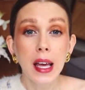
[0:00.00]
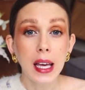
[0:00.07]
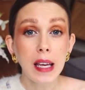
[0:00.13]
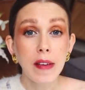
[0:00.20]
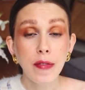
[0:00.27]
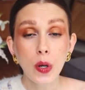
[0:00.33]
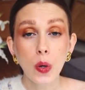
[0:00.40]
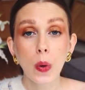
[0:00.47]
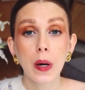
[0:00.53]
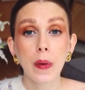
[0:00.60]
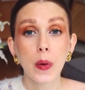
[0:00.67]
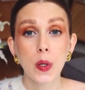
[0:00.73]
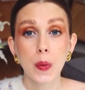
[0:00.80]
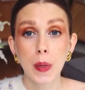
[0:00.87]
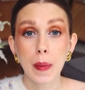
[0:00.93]
If you're one of
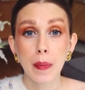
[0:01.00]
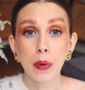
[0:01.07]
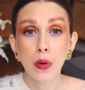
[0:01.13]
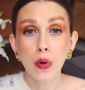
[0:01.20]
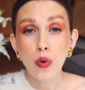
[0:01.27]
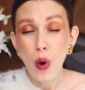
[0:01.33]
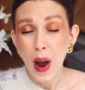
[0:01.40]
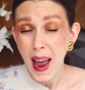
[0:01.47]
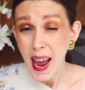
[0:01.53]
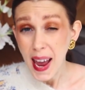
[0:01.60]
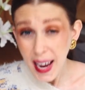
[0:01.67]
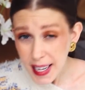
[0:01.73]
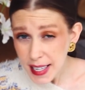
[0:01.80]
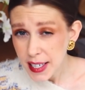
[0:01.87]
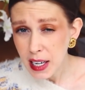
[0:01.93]
those people who
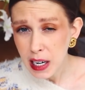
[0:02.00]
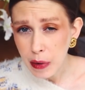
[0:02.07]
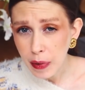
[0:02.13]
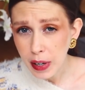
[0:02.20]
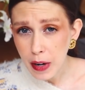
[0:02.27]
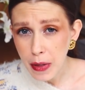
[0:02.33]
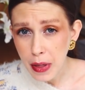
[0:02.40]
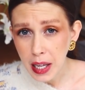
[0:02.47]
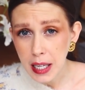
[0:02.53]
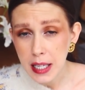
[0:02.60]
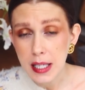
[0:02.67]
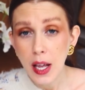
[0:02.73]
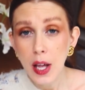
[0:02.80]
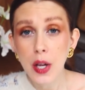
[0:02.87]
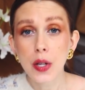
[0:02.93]
hate getting rid of
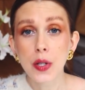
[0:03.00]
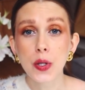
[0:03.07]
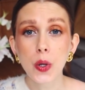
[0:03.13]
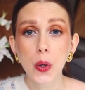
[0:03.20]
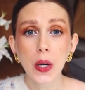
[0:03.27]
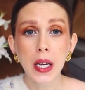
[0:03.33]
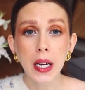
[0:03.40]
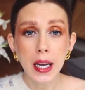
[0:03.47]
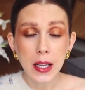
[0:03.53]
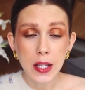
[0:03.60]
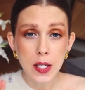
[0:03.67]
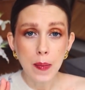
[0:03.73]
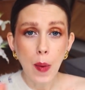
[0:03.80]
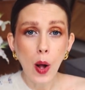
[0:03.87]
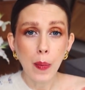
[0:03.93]
things, doing it in
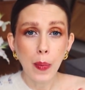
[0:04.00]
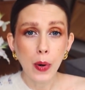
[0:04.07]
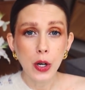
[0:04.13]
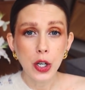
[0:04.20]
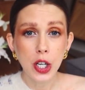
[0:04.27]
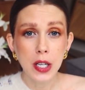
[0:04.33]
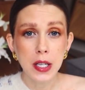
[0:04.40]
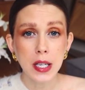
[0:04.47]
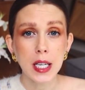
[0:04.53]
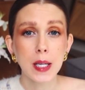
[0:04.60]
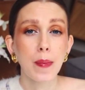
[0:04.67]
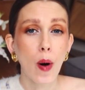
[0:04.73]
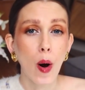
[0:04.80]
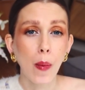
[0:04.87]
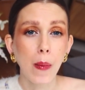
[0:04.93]
small portions is
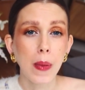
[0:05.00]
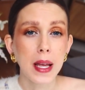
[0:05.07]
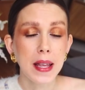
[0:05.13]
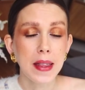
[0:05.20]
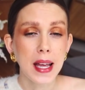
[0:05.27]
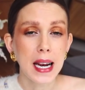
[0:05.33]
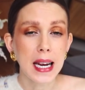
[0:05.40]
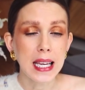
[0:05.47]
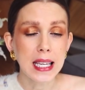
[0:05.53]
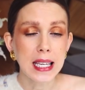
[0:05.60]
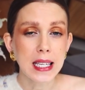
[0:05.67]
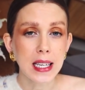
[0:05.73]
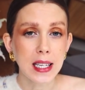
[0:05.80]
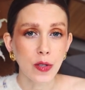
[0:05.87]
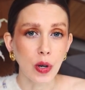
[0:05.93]
probably the
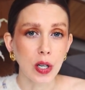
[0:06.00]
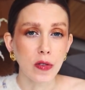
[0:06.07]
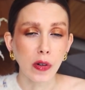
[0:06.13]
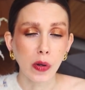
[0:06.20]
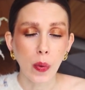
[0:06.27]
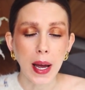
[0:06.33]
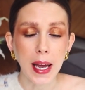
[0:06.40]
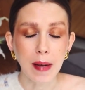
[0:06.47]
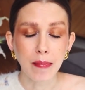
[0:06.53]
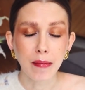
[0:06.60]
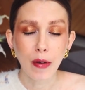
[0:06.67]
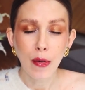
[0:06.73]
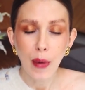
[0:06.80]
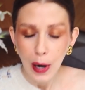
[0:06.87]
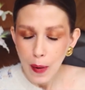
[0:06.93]
least stressful way.
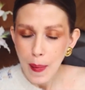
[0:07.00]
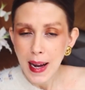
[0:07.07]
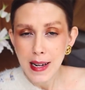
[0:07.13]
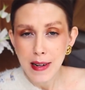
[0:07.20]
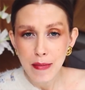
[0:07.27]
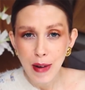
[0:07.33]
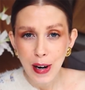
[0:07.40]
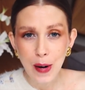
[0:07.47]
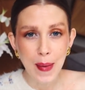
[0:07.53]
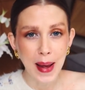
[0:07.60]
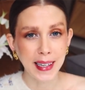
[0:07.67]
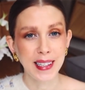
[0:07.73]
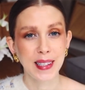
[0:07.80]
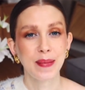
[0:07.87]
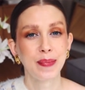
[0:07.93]
Recommend.
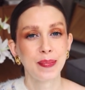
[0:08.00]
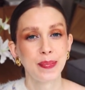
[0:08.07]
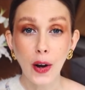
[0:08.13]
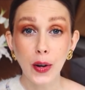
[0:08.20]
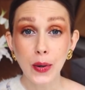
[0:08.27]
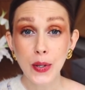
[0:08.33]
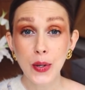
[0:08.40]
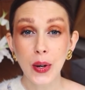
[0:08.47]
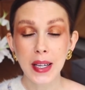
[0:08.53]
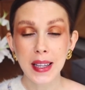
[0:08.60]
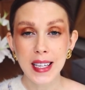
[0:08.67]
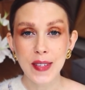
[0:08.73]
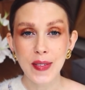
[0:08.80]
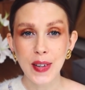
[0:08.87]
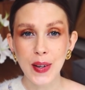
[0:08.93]
Are you enjoying
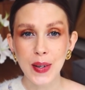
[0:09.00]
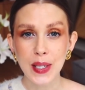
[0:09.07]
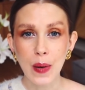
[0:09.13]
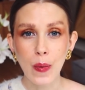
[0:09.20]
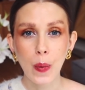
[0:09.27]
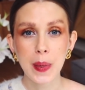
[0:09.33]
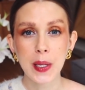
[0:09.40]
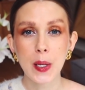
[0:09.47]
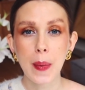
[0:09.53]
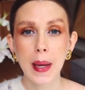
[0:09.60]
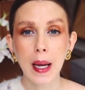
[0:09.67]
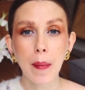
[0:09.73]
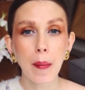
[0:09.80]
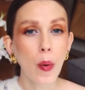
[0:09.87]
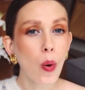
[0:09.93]
these videos and want me to
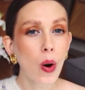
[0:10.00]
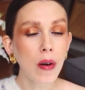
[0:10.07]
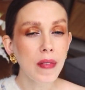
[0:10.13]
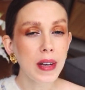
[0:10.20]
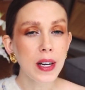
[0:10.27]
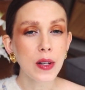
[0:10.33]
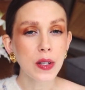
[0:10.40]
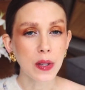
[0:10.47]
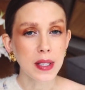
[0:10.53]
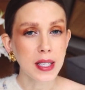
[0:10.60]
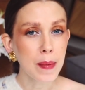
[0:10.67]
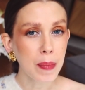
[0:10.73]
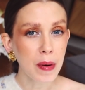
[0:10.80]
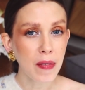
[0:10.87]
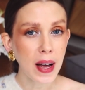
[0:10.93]
make more videos on
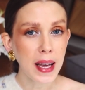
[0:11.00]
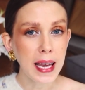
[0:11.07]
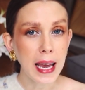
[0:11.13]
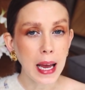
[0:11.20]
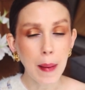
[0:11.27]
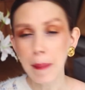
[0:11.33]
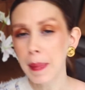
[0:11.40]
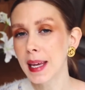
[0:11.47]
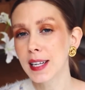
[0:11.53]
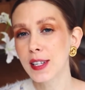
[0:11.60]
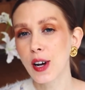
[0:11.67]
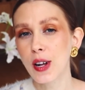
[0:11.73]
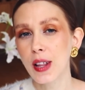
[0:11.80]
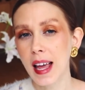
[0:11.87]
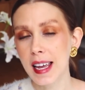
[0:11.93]
simplifying? Be a
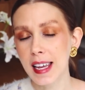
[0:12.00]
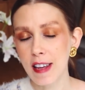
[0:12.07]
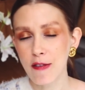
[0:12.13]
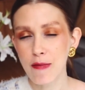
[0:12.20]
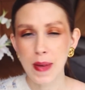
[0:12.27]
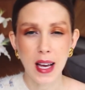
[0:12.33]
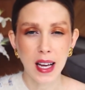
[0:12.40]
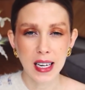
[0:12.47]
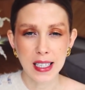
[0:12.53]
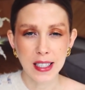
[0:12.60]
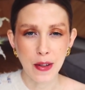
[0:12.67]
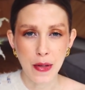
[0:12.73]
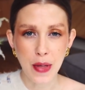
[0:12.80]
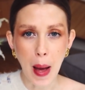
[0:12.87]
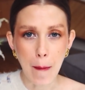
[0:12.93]
doll and give me a
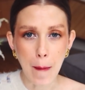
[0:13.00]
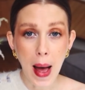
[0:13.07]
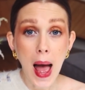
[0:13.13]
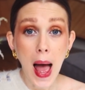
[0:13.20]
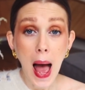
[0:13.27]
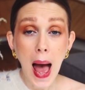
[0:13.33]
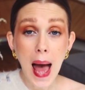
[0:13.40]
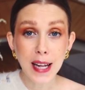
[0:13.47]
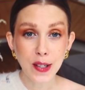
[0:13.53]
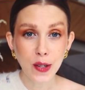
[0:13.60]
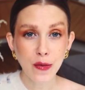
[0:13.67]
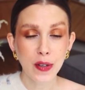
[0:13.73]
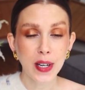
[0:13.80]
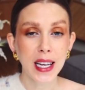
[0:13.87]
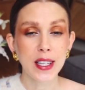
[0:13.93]
little thumb. And
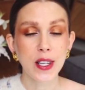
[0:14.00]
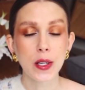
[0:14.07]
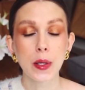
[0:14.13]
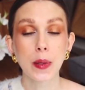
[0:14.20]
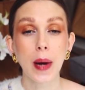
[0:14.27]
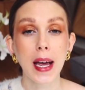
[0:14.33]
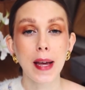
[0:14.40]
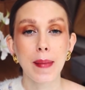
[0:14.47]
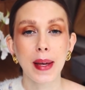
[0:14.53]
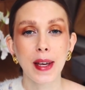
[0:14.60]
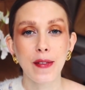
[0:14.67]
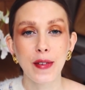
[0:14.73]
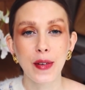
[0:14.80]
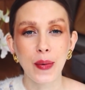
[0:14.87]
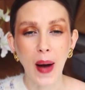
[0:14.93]
don't forget to subscribe
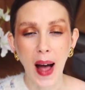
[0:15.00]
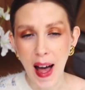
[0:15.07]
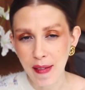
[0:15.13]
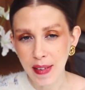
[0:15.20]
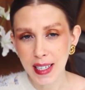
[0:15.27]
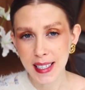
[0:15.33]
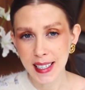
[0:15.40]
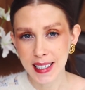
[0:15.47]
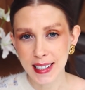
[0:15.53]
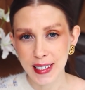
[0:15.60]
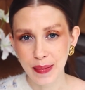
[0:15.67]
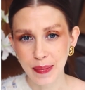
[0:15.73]
if you haven't yet.